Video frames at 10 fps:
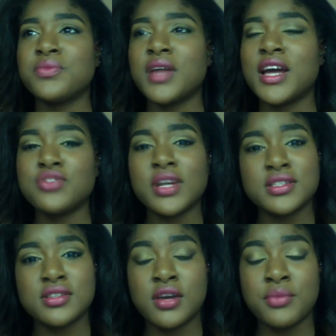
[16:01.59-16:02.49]
I
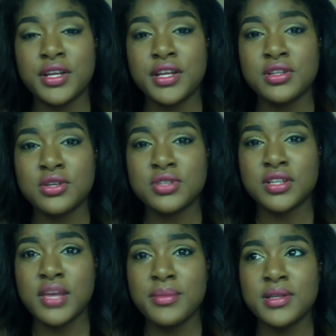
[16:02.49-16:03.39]
went ahead and closed the
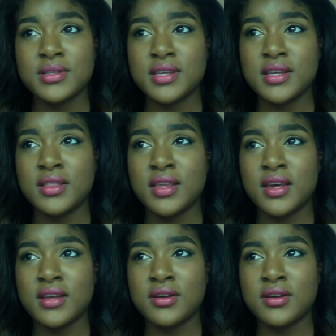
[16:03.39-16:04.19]
claim and it said that